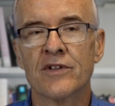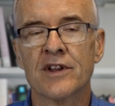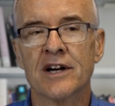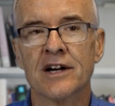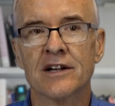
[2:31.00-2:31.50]

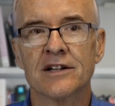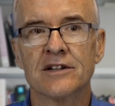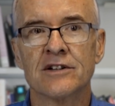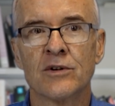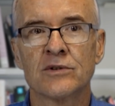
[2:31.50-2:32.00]
the
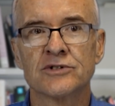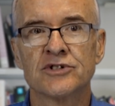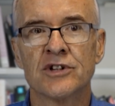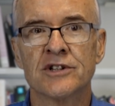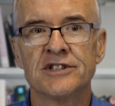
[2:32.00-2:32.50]
local
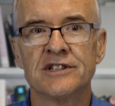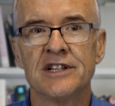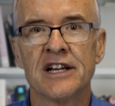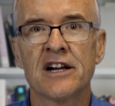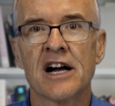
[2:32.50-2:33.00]
church
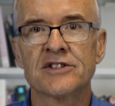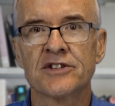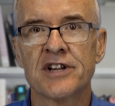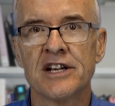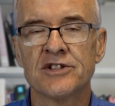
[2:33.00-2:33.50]
in
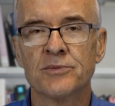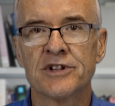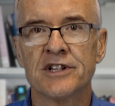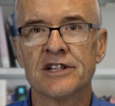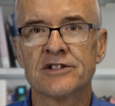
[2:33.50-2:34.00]
consultation
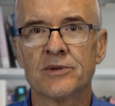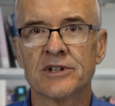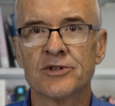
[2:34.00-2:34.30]
with the district